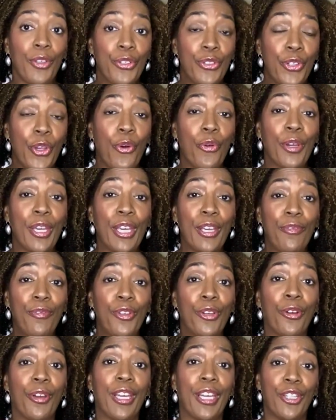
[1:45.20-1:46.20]
So
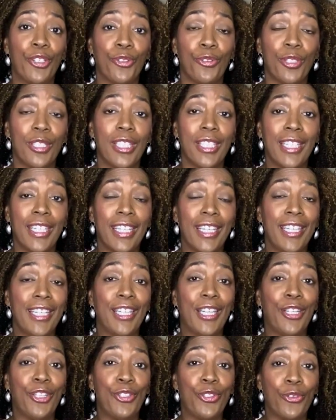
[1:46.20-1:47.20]
if you're
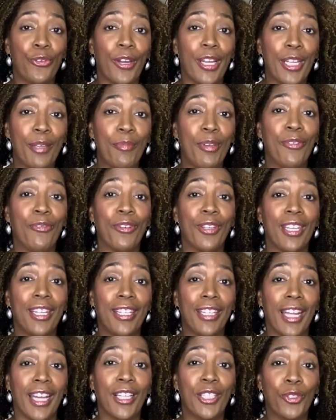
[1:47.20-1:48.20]
interested in joining me for the
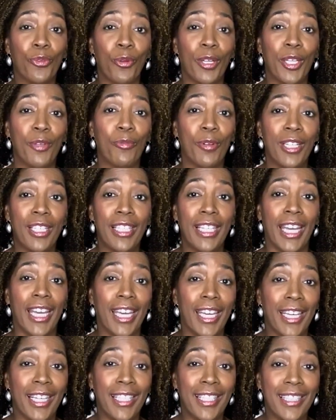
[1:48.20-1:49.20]
next twenty-one
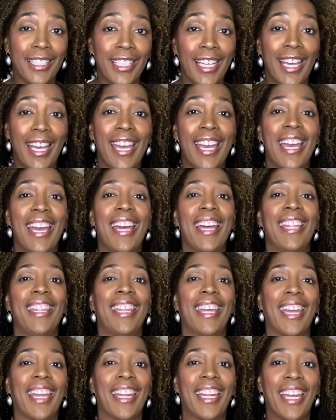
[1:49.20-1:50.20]
days,
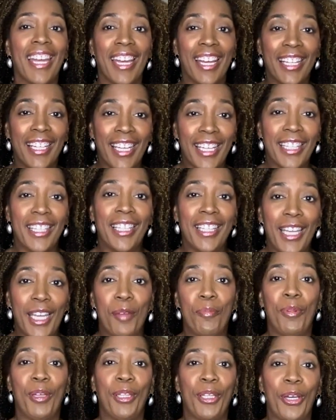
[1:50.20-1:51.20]
then click the
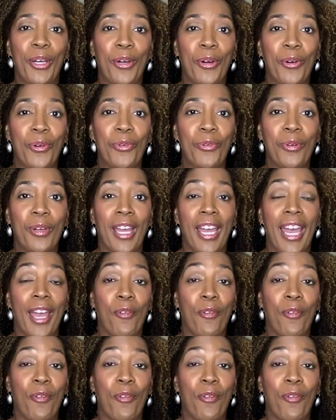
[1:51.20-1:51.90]
link below.